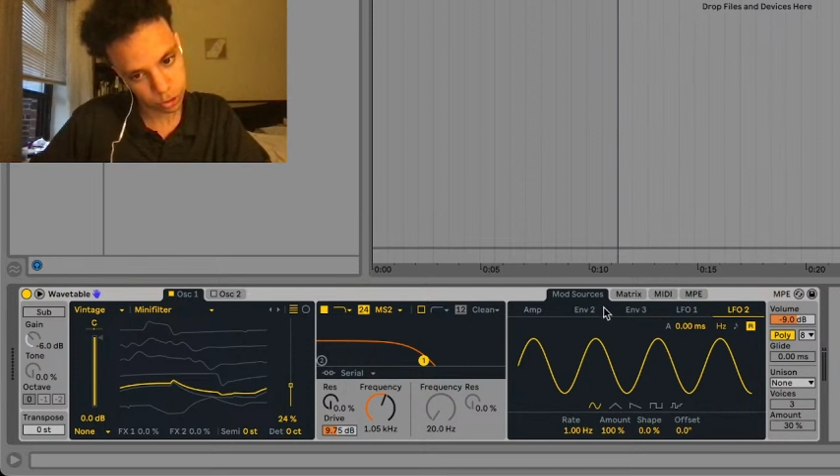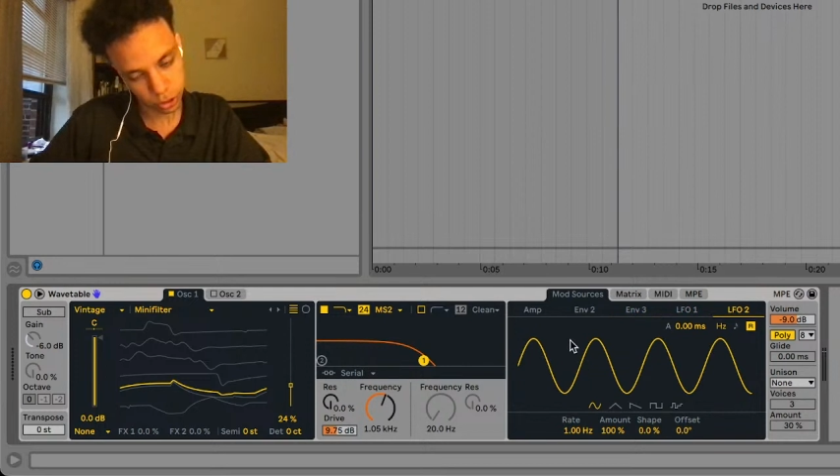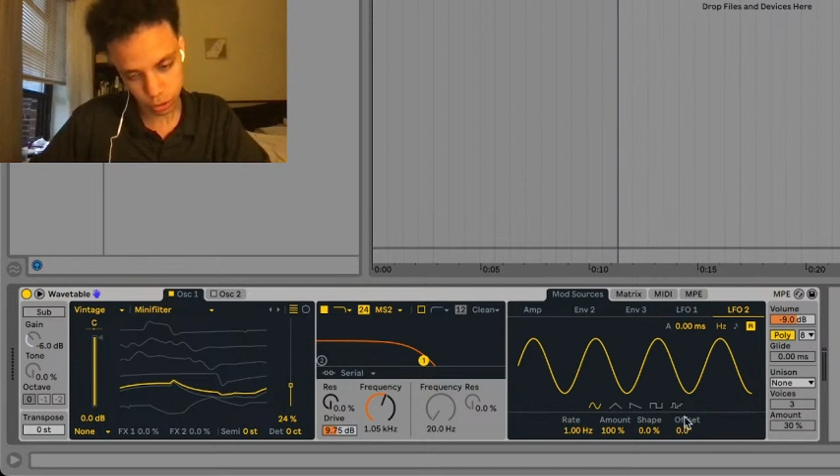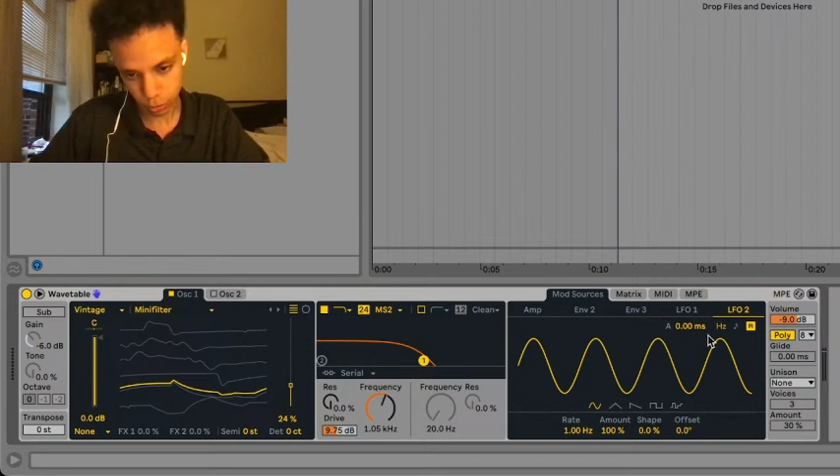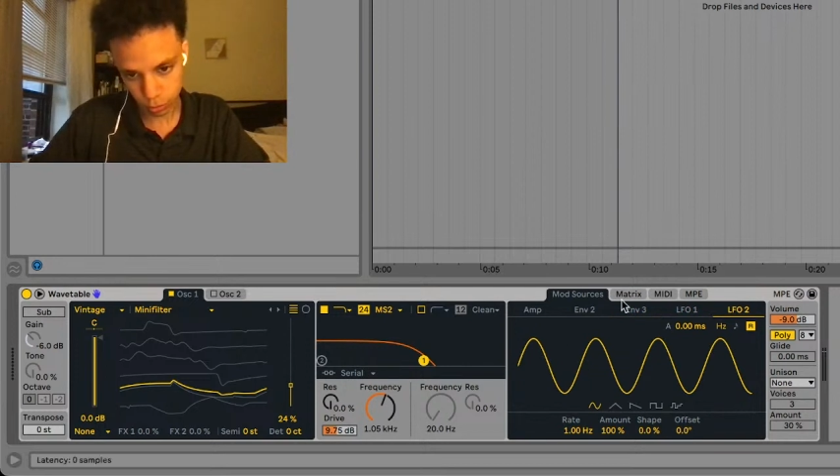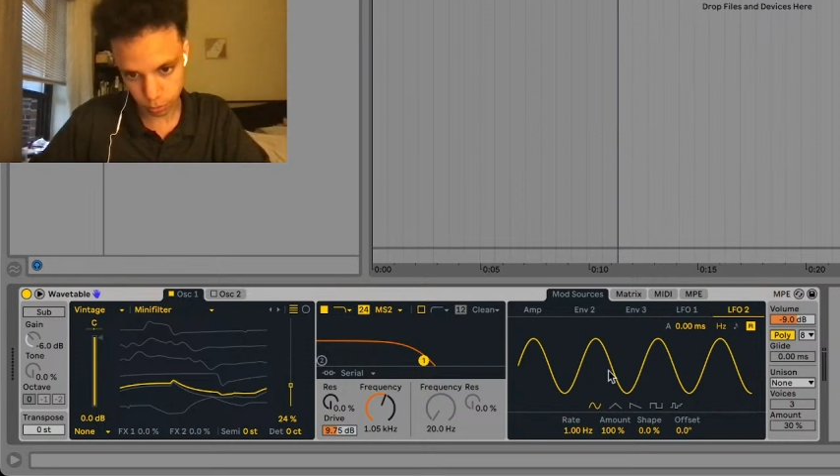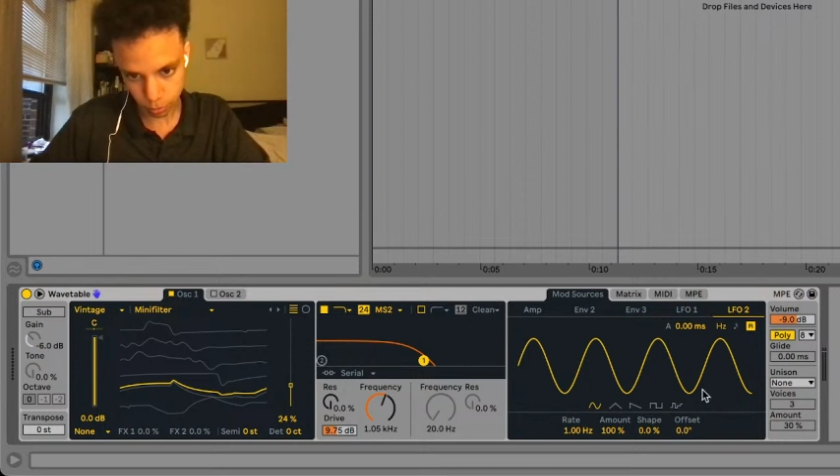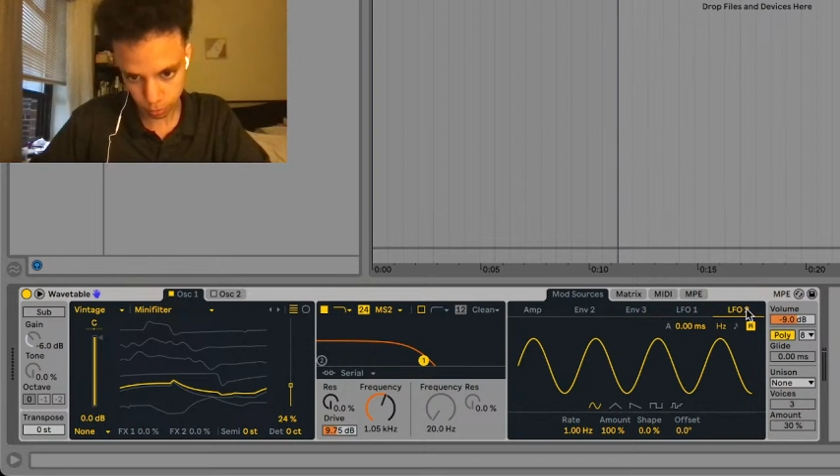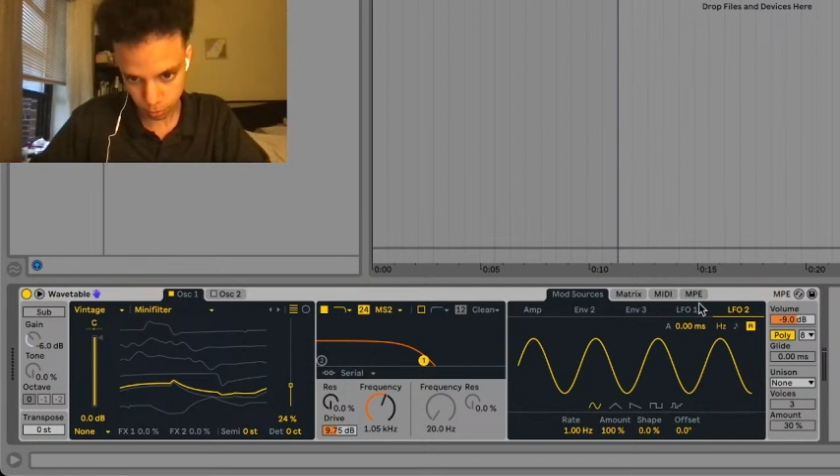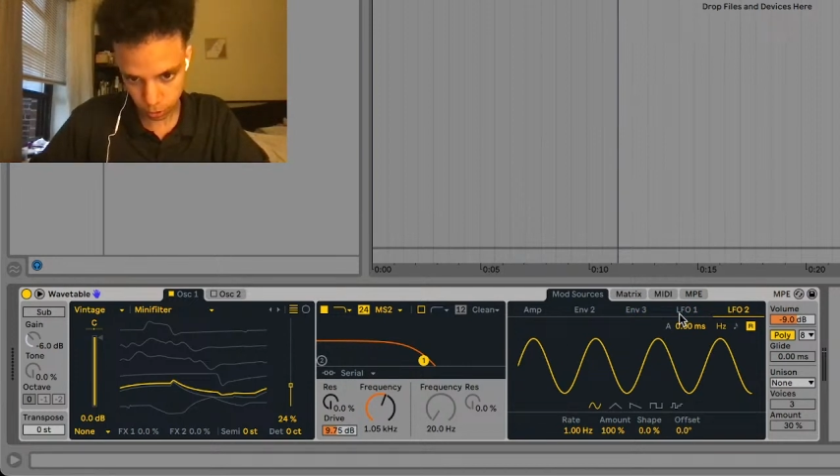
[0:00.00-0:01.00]
you can do
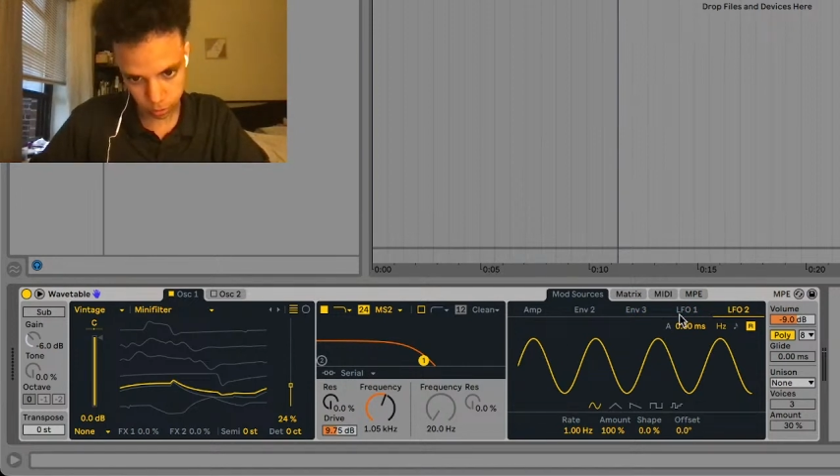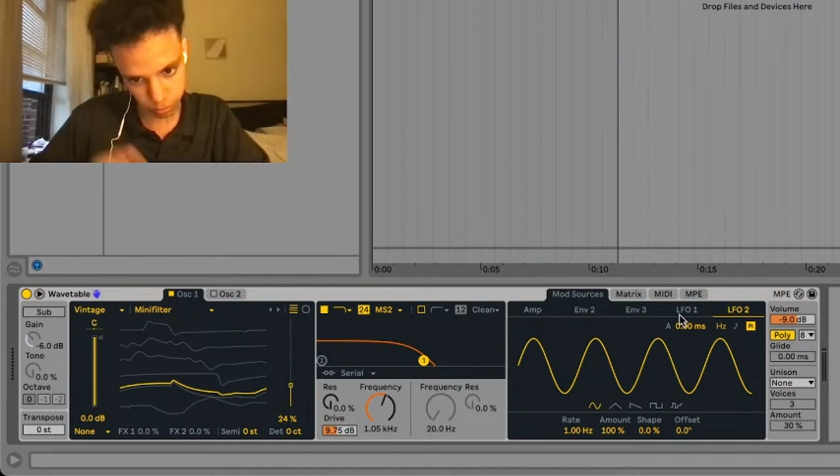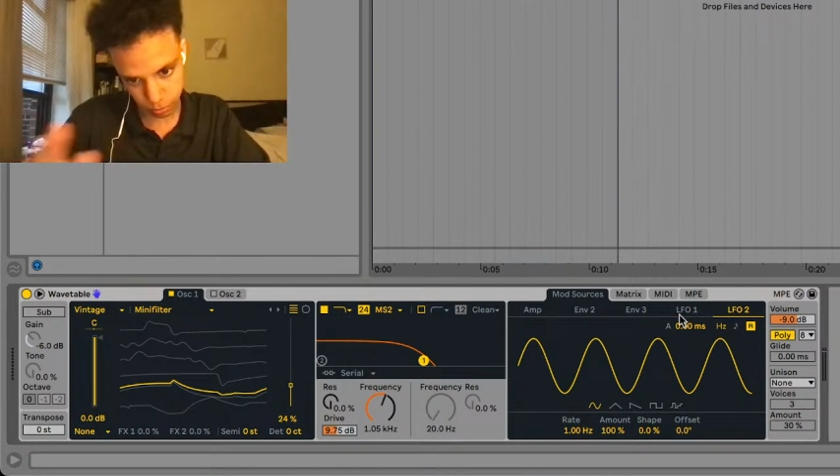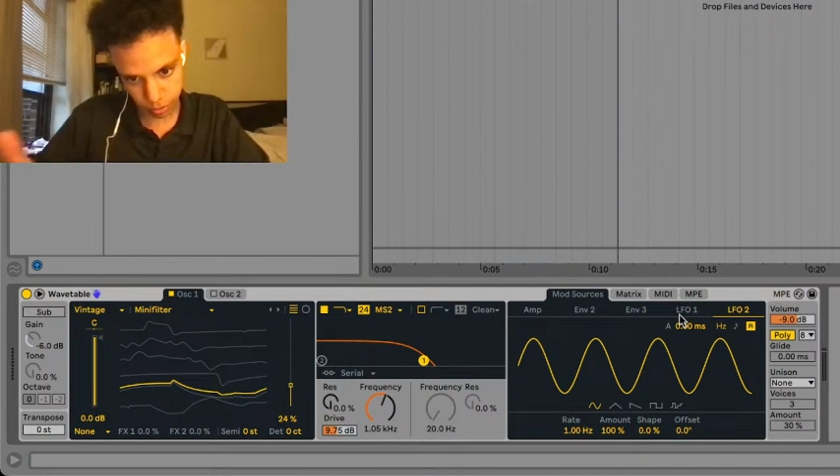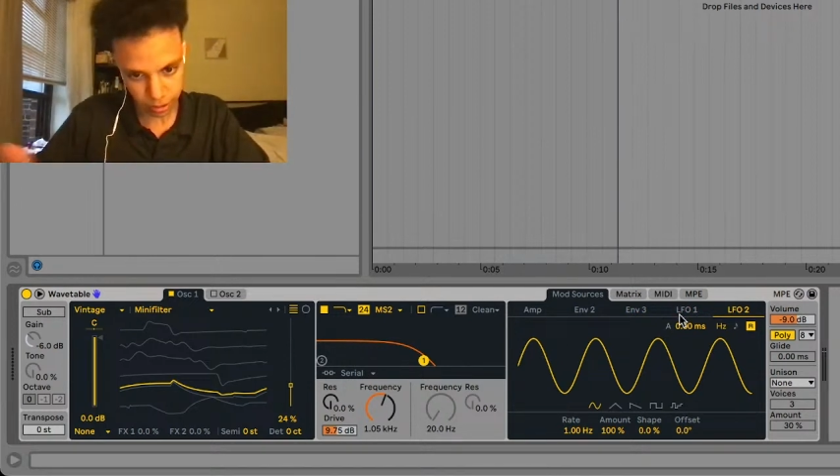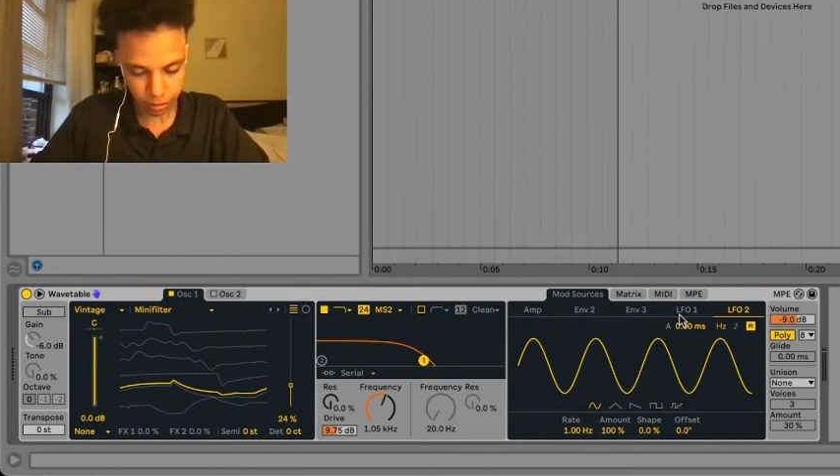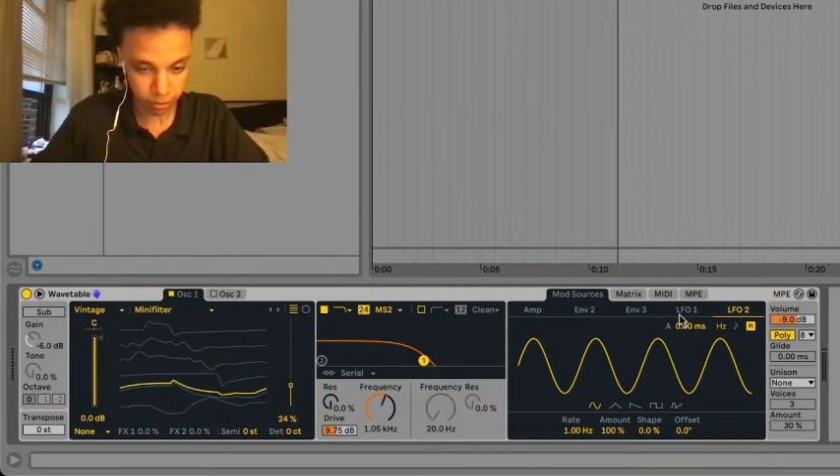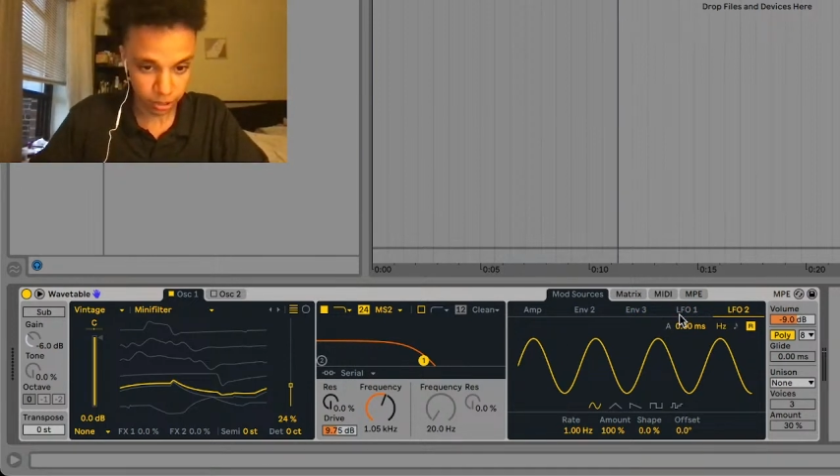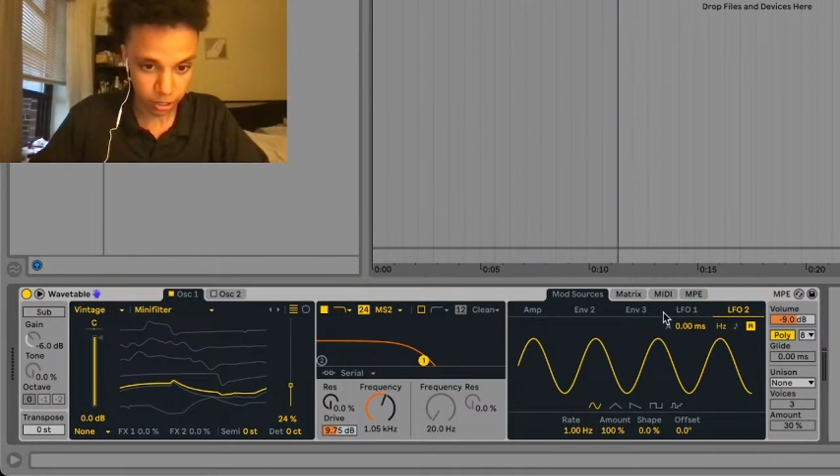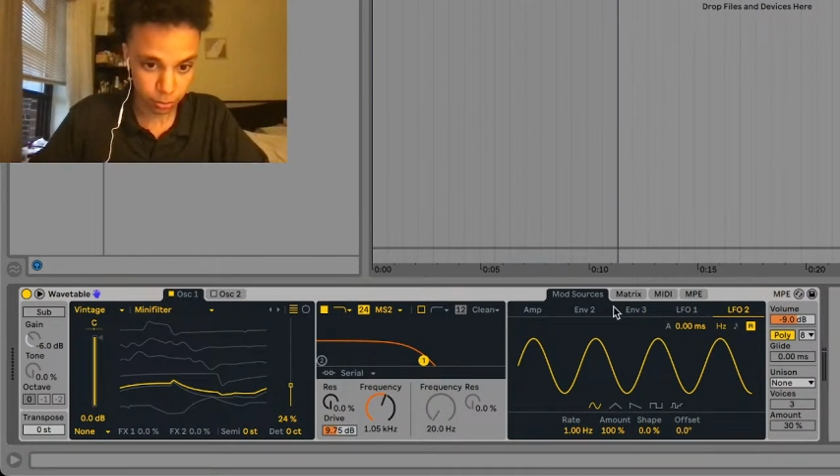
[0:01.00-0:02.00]
everything that